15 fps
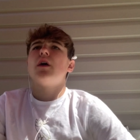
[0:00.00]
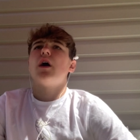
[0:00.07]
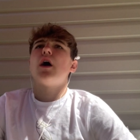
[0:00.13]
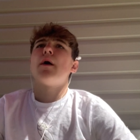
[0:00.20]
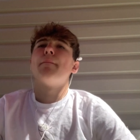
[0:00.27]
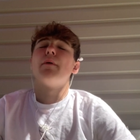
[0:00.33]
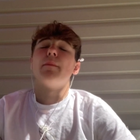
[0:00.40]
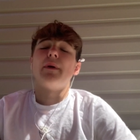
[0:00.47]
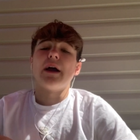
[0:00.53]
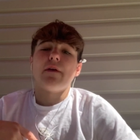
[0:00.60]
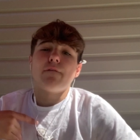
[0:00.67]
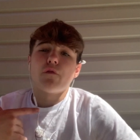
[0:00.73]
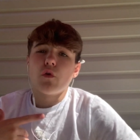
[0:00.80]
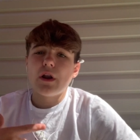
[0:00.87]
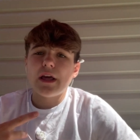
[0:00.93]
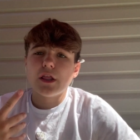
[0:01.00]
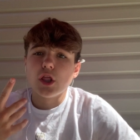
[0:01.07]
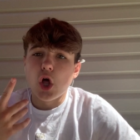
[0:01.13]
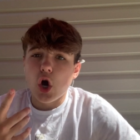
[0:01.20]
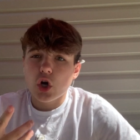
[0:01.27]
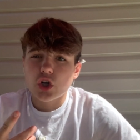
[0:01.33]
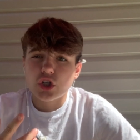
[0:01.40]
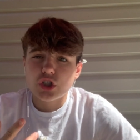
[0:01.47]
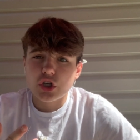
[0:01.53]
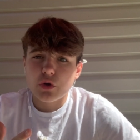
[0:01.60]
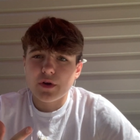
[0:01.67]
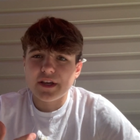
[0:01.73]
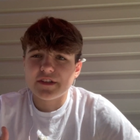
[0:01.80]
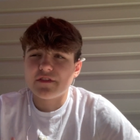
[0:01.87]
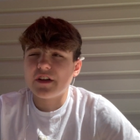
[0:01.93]
But my Fortnite locker
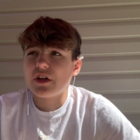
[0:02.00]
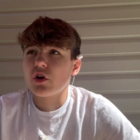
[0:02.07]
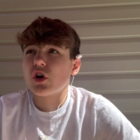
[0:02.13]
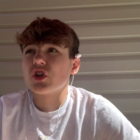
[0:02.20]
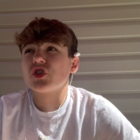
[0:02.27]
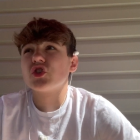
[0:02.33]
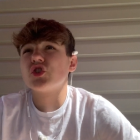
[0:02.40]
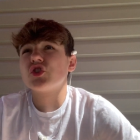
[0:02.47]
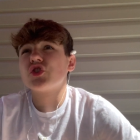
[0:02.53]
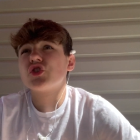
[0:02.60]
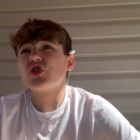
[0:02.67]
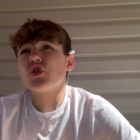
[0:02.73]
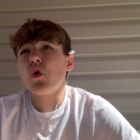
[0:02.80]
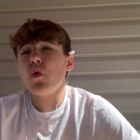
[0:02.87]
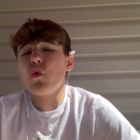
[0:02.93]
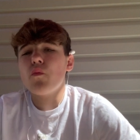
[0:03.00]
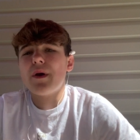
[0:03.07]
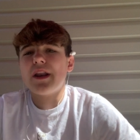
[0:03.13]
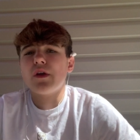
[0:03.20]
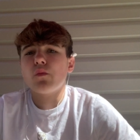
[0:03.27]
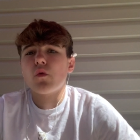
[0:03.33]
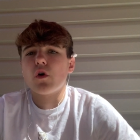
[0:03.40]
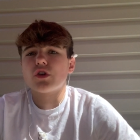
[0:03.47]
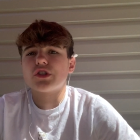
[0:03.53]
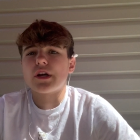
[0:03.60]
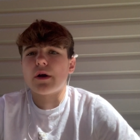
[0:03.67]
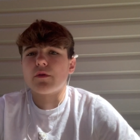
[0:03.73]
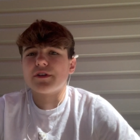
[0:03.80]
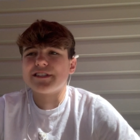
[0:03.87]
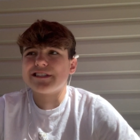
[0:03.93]
showcase video got so many watch
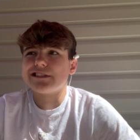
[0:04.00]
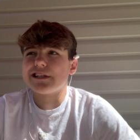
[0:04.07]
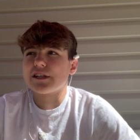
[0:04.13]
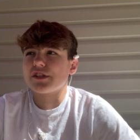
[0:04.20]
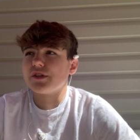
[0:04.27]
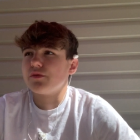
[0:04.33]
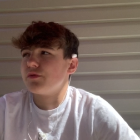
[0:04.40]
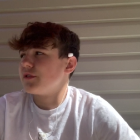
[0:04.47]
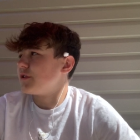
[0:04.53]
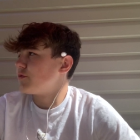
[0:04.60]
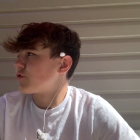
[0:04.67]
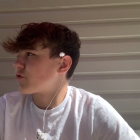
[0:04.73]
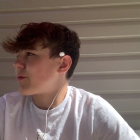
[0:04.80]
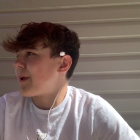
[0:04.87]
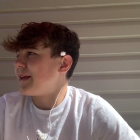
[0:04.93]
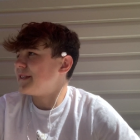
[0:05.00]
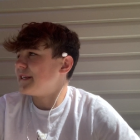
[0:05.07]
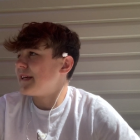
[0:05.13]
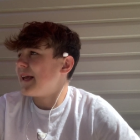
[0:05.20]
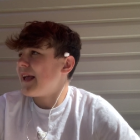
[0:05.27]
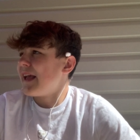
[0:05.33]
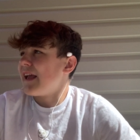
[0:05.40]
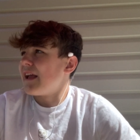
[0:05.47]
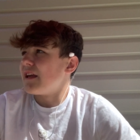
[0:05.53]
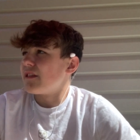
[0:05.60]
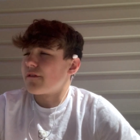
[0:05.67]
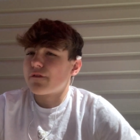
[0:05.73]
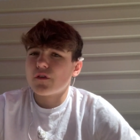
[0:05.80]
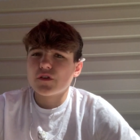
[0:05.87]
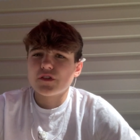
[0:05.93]
hours. It was crazy. In
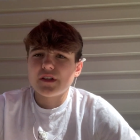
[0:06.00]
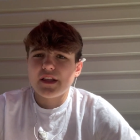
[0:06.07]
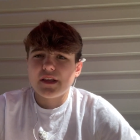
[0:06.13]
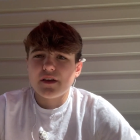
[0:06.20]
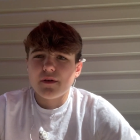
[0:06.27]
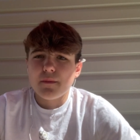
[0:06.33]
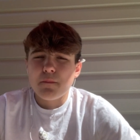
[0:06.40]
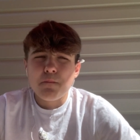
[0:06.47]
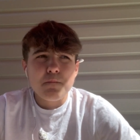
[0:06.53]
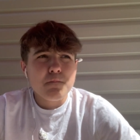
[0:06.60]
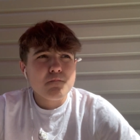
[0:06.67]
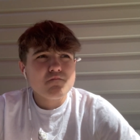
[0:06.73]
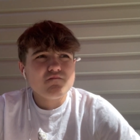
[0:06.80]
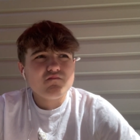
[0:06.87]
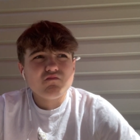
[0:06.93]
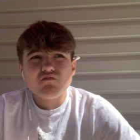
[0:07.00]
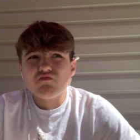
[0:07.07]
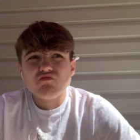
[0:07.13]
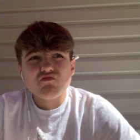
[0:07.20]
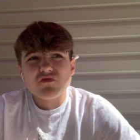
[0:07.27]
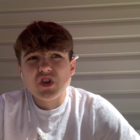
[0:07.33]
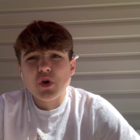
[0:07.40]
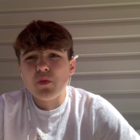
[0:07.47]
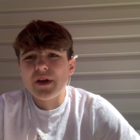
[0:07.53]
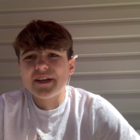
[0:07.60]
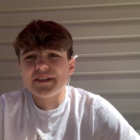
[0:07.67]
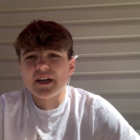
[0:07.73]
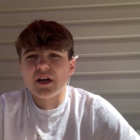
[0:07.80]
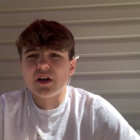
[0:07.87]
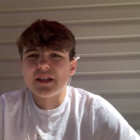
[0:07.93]
the first like 2
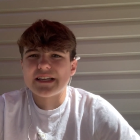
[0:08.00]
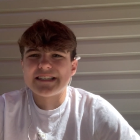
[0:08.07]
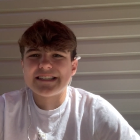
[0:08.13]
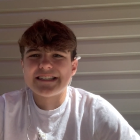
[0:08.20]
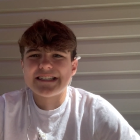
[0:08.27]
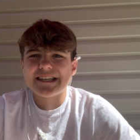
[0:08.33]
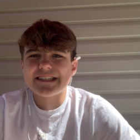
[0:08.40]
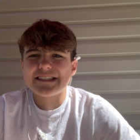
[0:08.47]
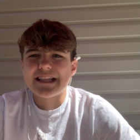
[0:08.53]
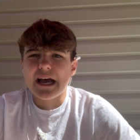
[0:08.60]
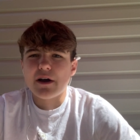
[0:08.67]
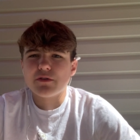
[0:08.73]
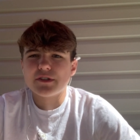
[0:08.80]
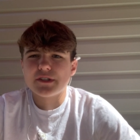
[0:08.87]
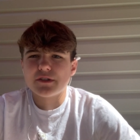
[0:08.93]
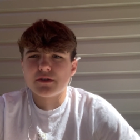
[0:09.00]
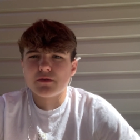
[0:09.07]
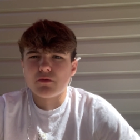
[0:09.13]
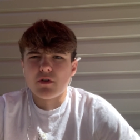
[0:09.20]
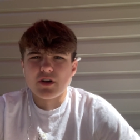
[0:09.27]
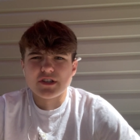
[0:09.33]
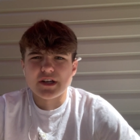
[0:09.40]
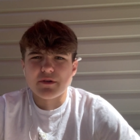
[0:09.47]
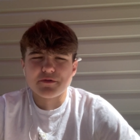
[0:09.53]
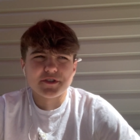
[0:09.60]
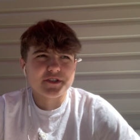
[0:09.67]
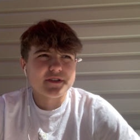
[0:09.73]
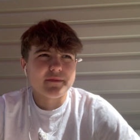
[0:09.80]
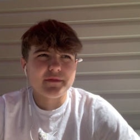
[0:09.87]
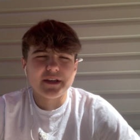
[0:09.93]
weeks, I got like 6,000 watch hours
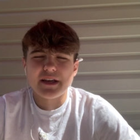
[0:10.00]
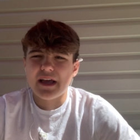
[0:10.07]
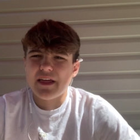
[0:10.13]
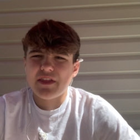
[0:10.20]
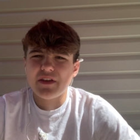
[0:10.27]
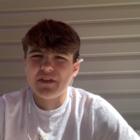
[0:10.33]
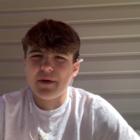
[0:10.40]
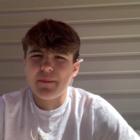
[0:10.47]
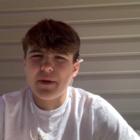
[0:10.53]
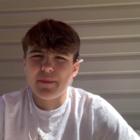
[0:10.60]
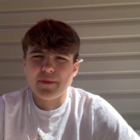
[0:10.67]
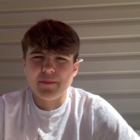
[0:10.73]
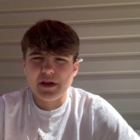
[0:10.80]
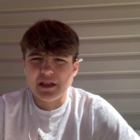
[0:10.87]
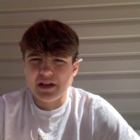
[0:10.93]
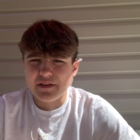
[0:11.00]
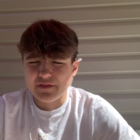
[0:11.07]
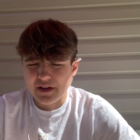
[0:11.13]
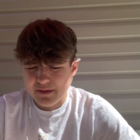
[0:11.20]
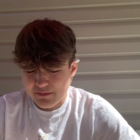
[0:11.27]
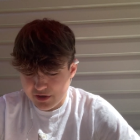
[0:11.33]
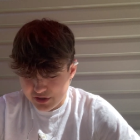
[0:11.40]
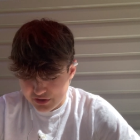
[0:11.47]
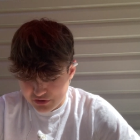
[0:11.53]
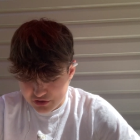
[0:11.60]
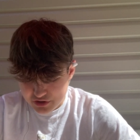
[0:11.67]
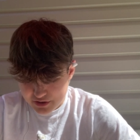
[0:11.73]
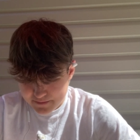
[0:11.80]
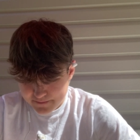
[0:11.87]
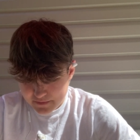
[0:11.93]
or something. I think that might be my lifetime, not too
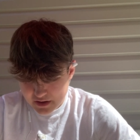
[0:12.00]
sure.